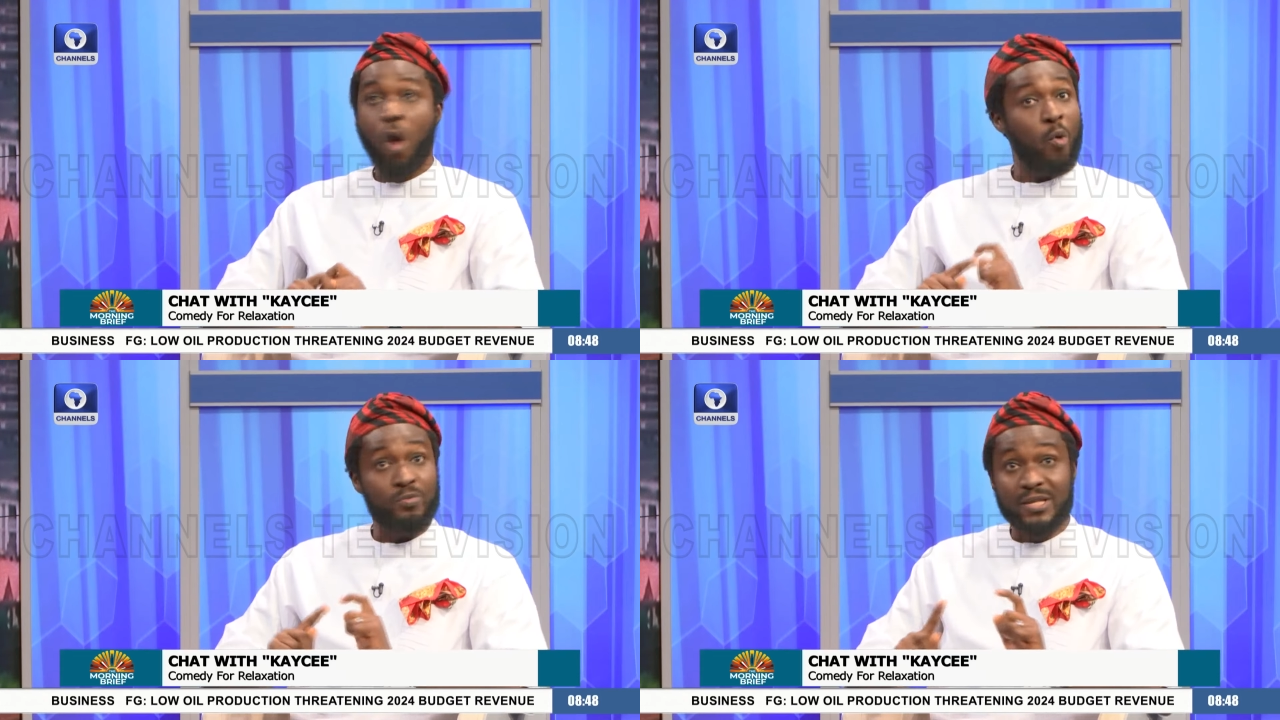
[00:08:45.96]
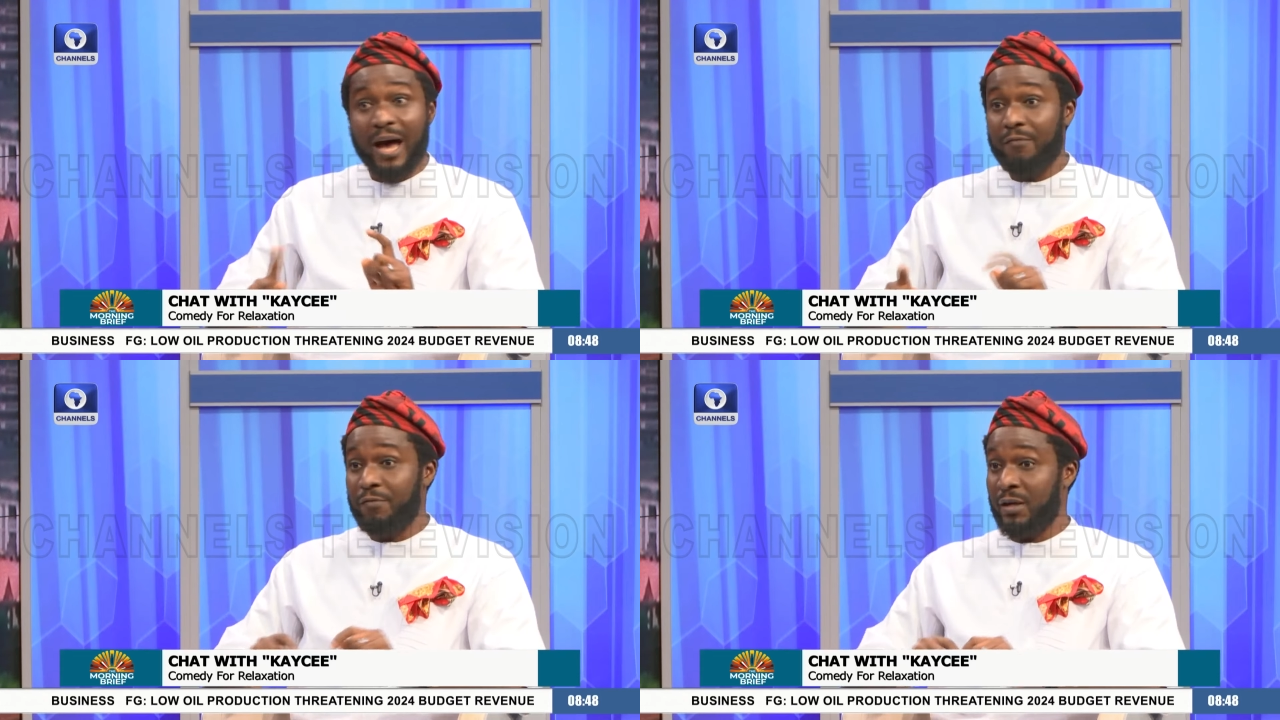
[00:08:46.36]

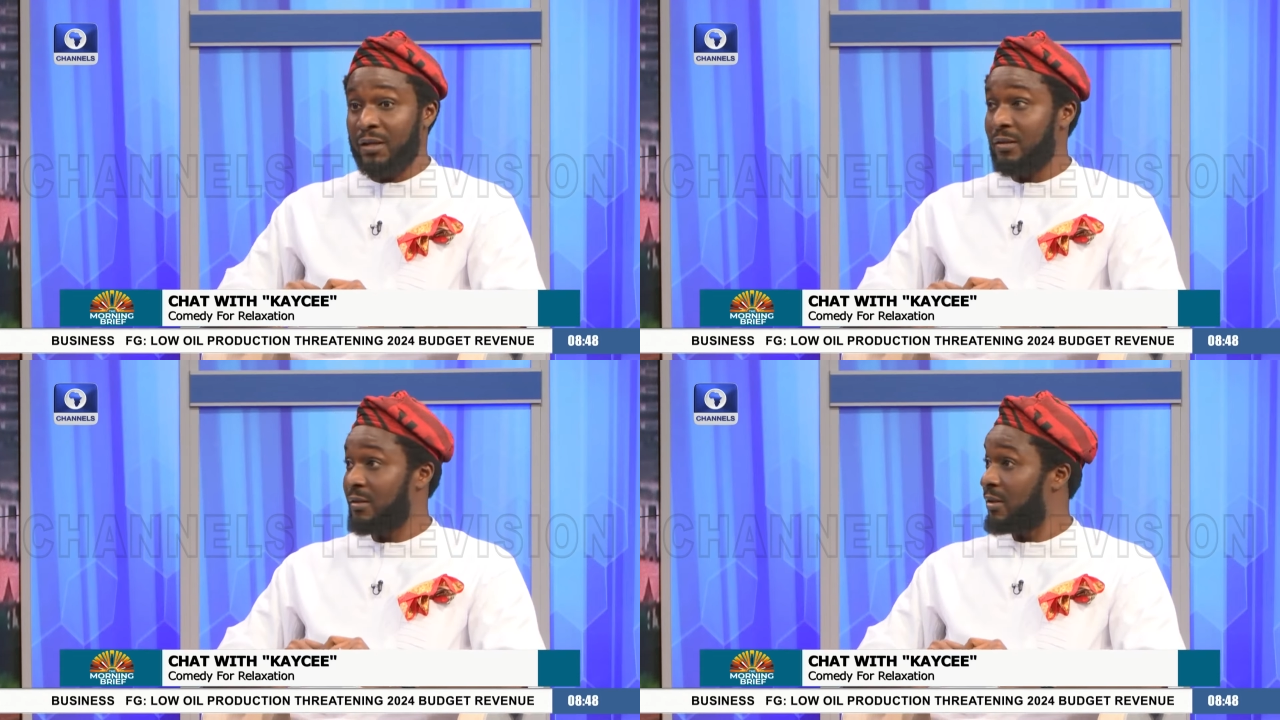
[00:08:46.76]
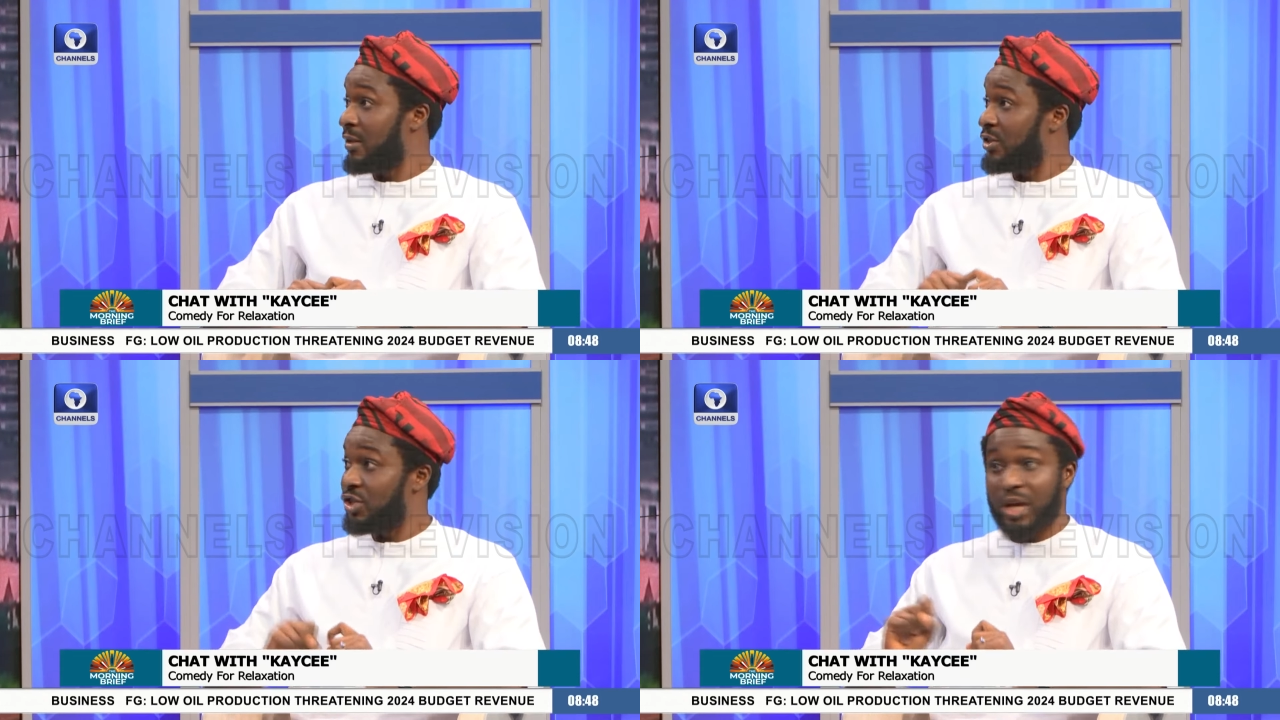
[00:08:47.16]
observing,
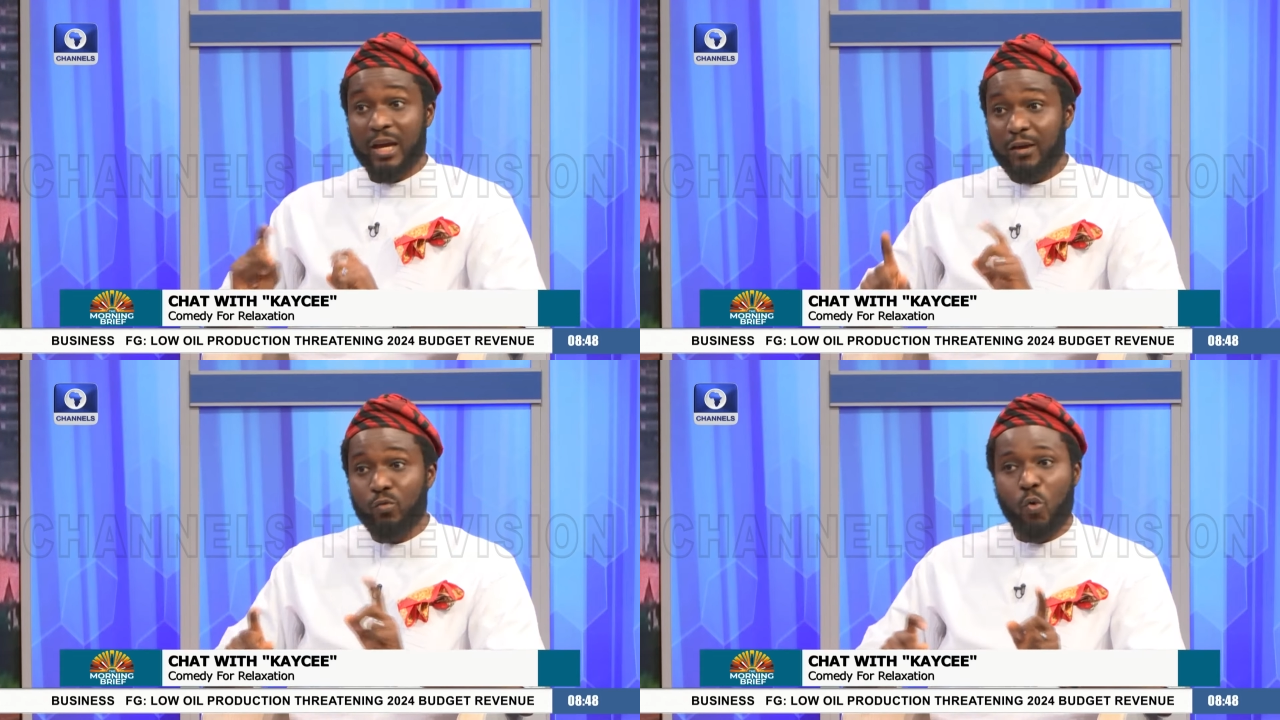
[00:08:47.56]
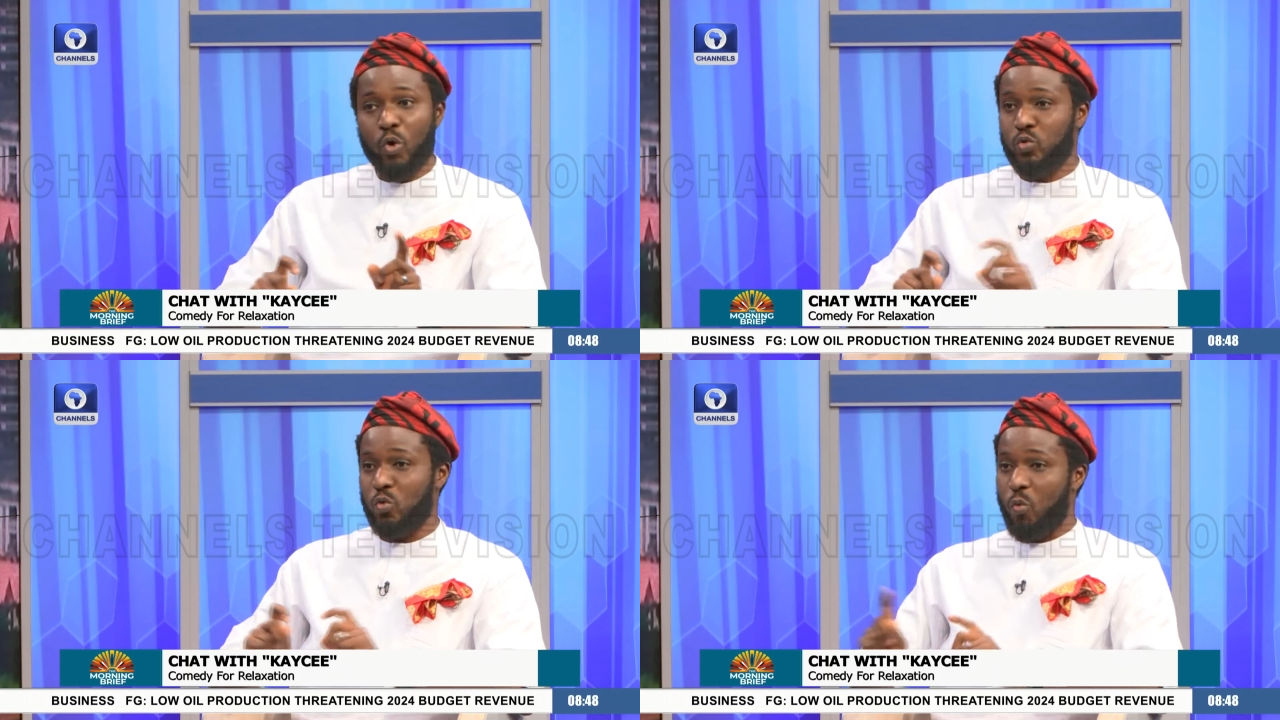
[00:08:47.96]
checking
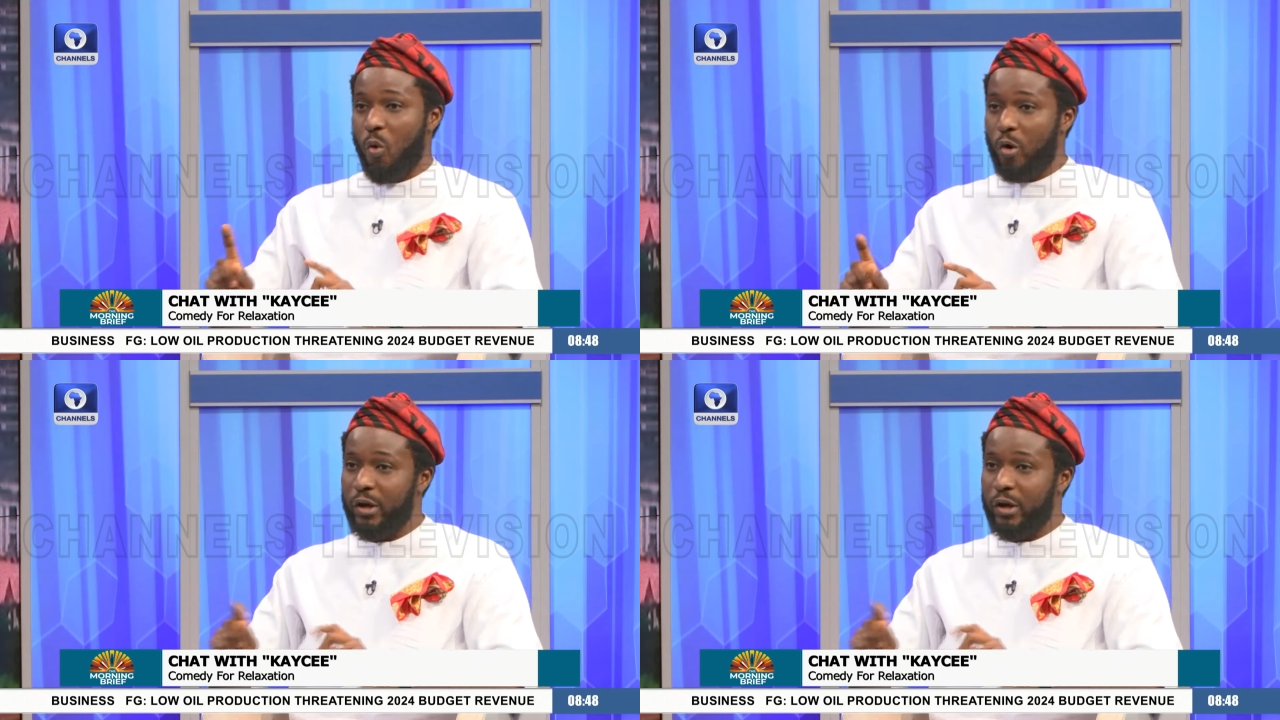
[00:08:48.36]
what will